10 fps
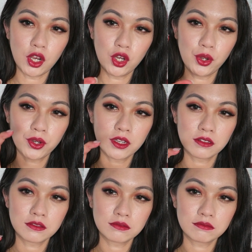
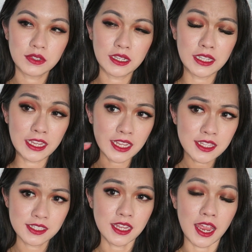look on the
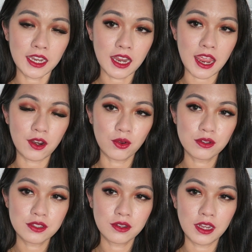inside, and
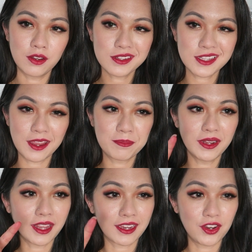also it looks like a
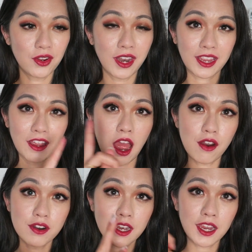bit like, you know, like a
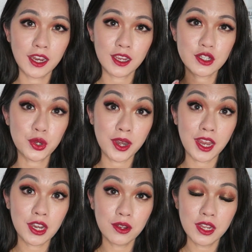hurricane, like a
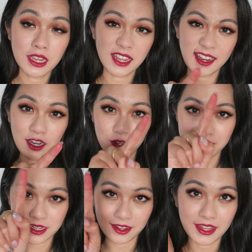tornado. It
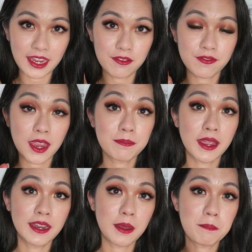looks like that effect
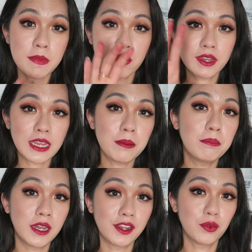but in a milky
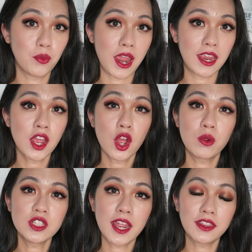blurred way,
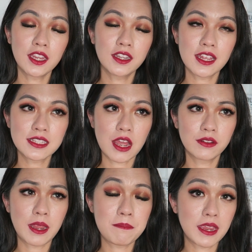which I think that's how
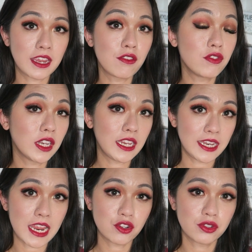they make it really
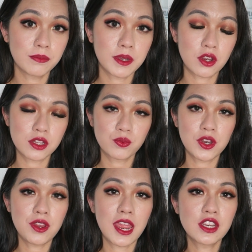natural, because
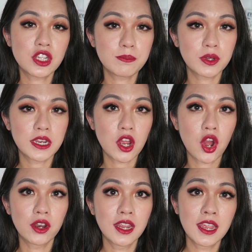when you actually put it
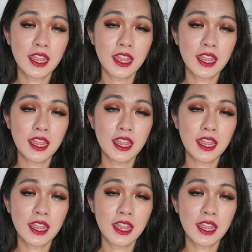on,